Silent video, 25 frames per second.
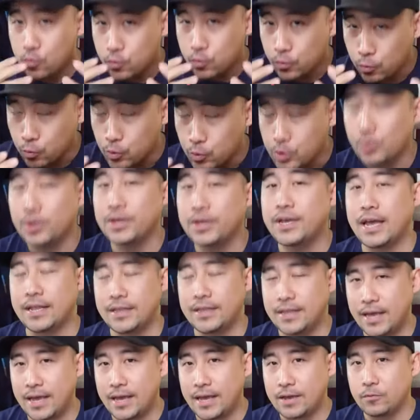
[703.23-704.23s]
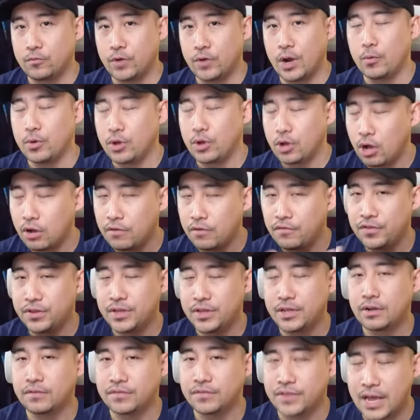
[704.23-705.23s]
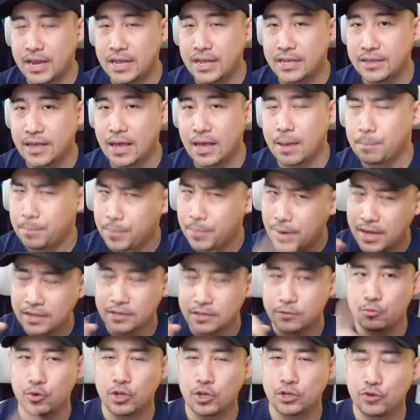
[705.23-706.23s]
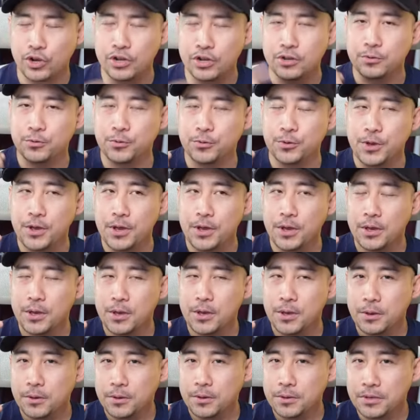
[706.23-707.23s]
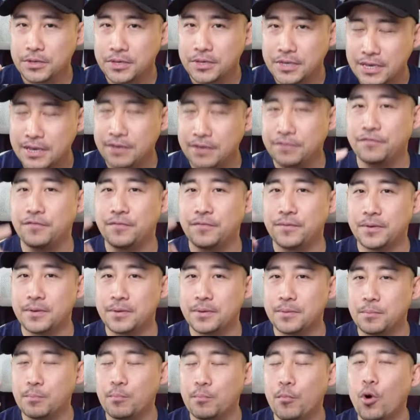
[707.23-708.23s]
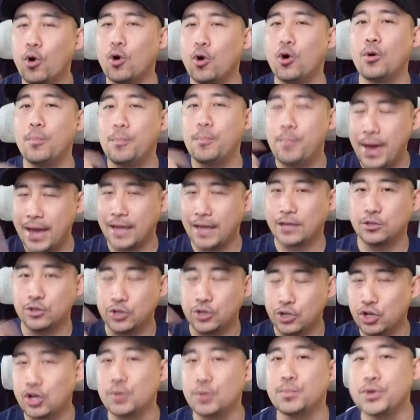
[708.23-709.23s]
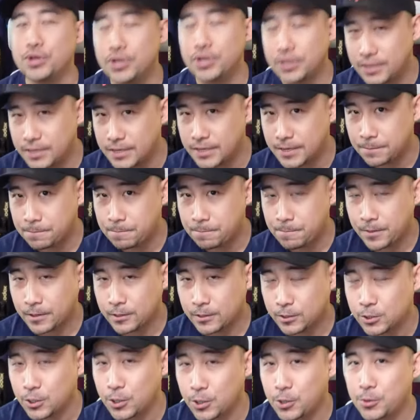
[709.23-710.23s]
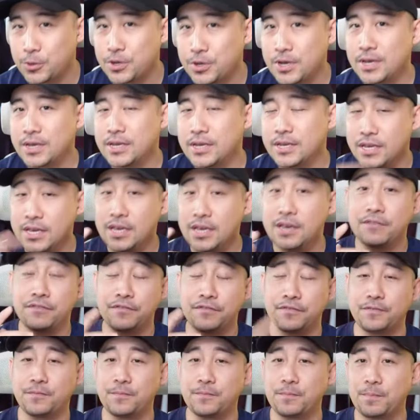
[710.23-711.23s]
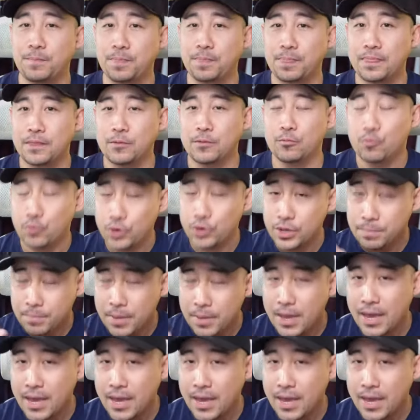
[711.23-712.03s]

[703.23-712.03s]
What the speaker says: We will get there, right? We're confident of getting there, but we're trying to give more back to the community. So if we